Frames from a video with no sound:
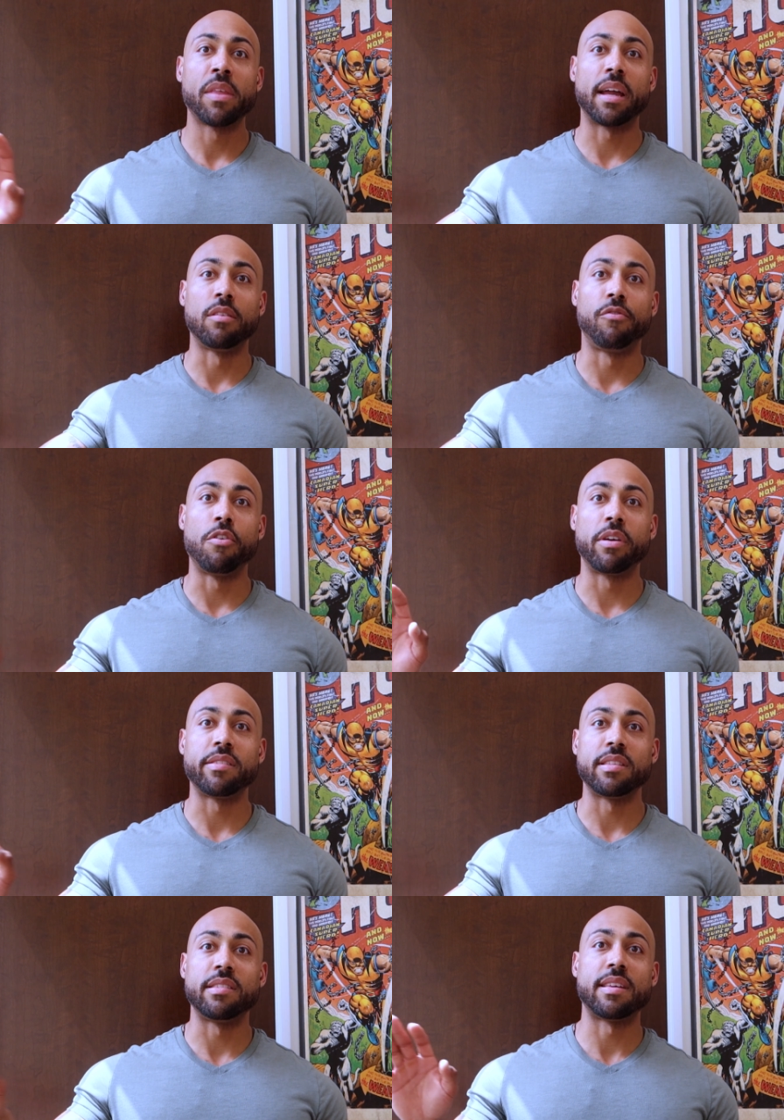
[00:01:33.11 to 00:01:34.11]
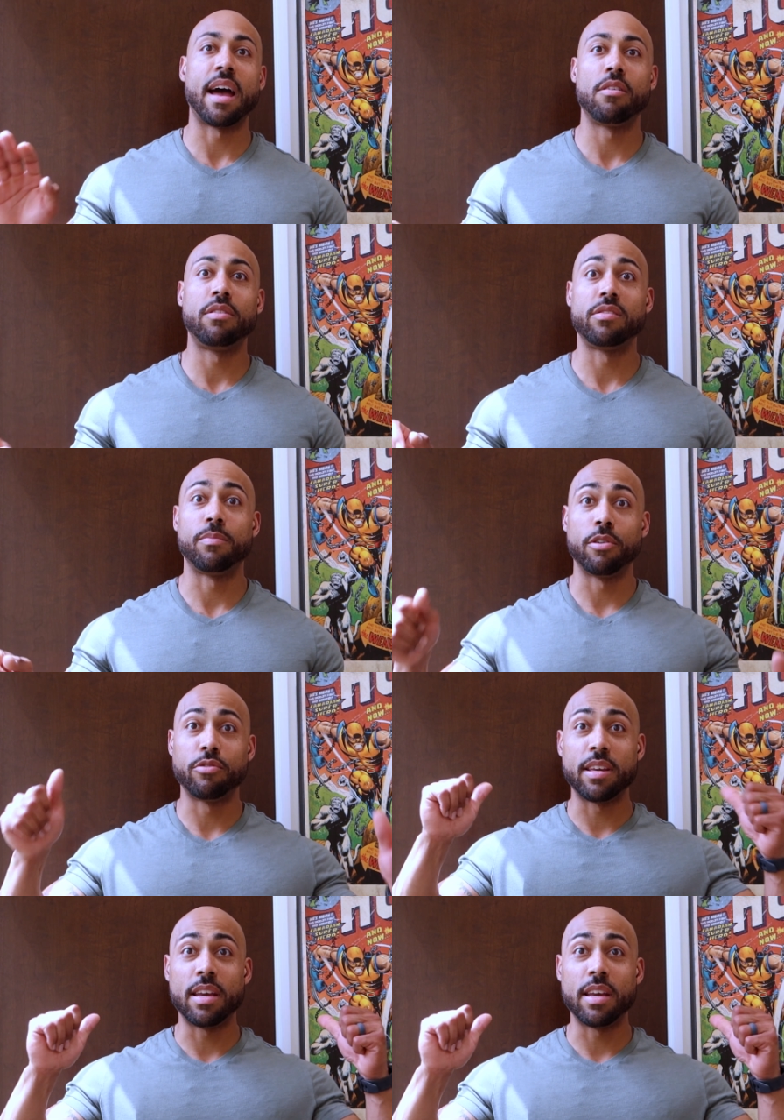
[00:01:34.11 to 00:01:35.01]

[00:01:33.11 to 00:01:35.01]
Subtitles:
I can focus the sound as opposed